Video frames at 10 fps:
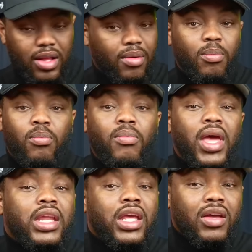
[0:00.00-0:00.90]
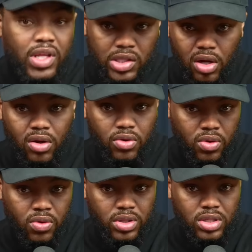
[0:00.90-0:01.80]
many of these
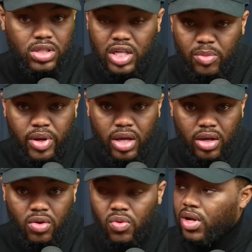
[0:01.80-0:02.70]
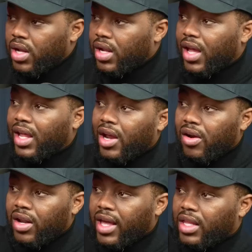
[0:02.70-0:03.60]
altcoins, Shiba Inu, and they are
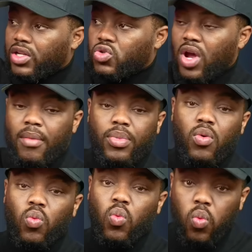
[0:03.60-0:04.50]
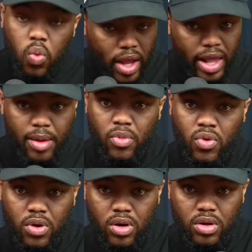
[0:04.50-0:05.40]
likely to drop way
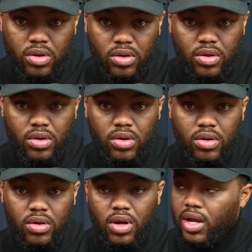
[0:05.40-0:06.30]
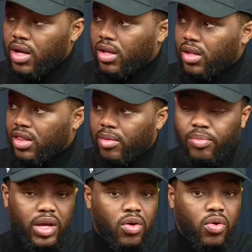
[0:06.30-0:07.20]
more than
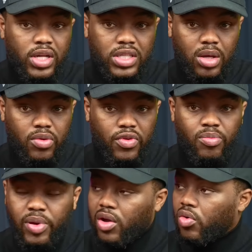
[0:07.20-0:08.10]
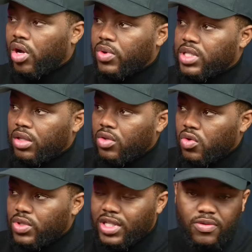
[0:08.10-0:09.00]
Bitcoin itself. If Bitcoin was to
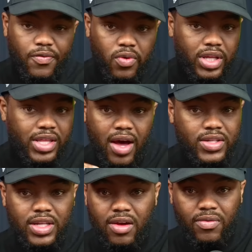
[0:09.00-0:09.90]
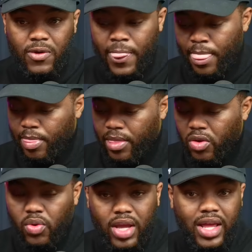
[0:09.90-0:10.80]
lose this 40,000 level, then
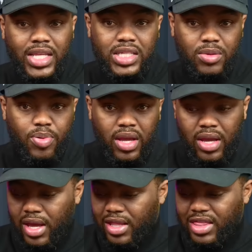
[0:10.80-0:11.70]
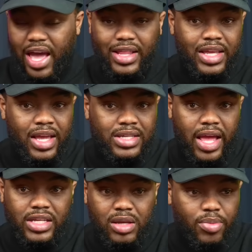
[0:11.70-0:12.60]
you can anticipate that things like
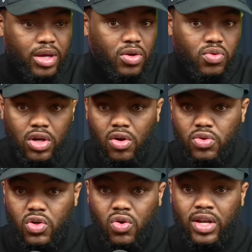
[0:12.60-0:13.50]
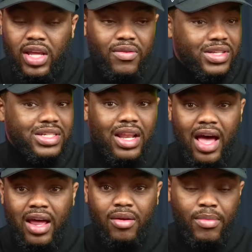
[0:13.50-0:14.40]
Shiba Inu, Dogecoin, even
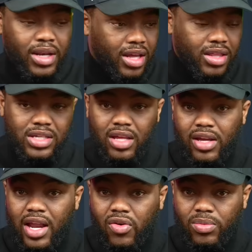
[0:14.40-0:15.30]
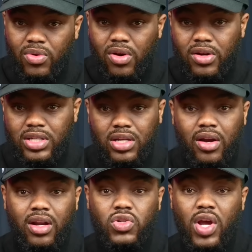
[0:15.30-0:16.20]
Solana, many of these other kind of cryptocurrencies are
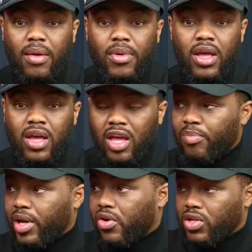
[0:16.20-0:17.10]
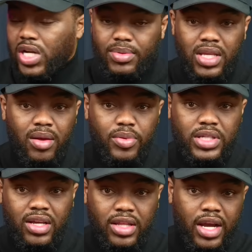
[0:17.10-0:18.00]
going to drop. If Bitcoin drops
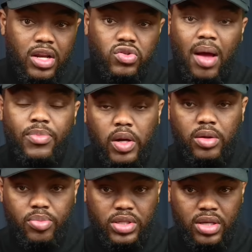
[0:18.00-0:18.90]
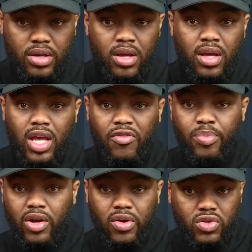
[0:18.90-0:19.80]
10%, they're going to drop 30%. If
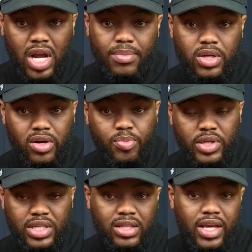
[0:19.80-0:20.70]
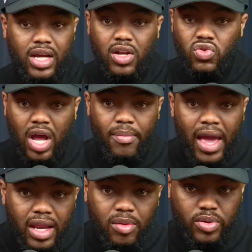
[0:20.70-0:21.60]
Bitcoin drops 30%, they're going to drop
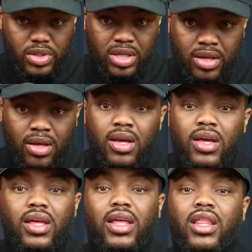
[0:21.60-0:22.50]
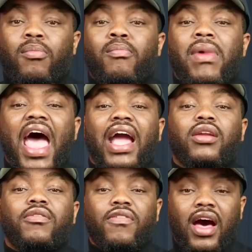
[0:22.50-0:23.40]
80%. They're
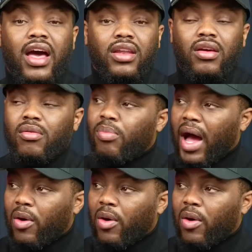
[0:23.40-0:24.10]
magnified by